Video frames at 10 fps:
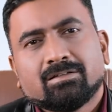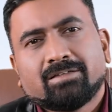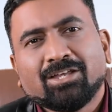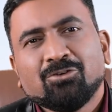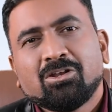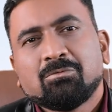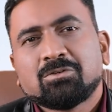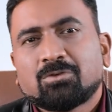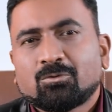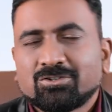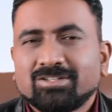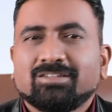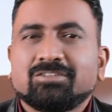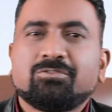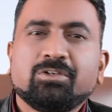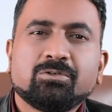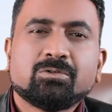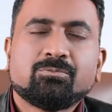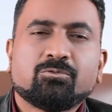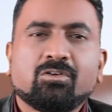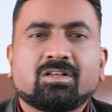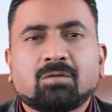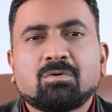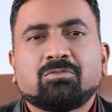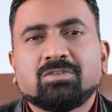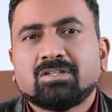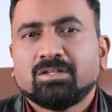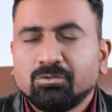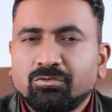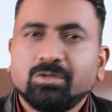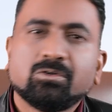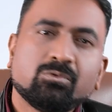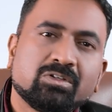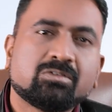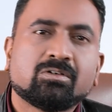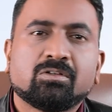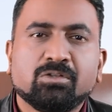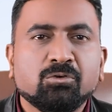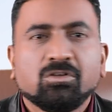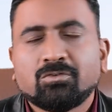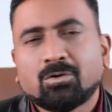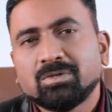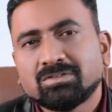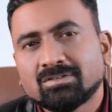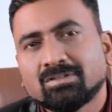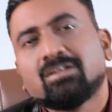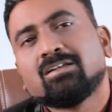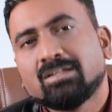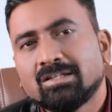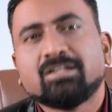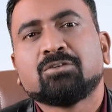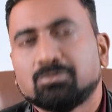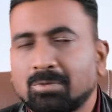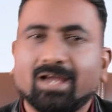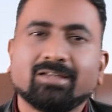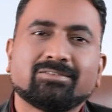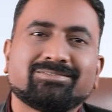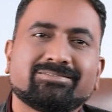Thank you very much for watching this video. We'll come up with a new video with new information. Till then, goodbye.